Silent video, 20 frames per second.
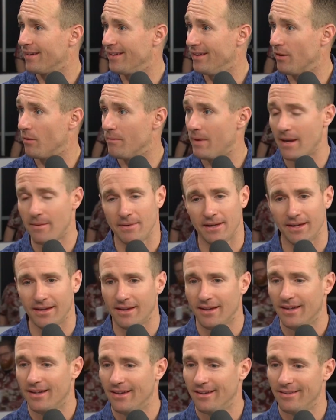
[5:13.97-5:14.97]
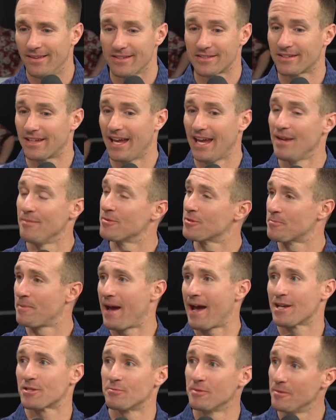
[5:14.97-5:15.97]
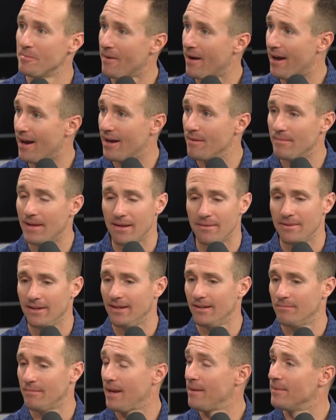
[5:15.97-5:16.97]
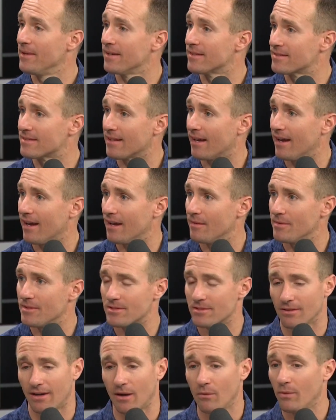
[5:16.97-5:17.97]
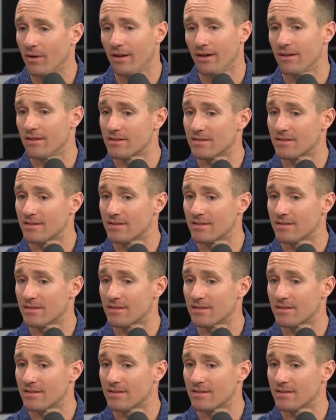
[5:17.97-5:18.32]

You know, maybe this game has passed me by. Maybe maybe it's time. And so I went into the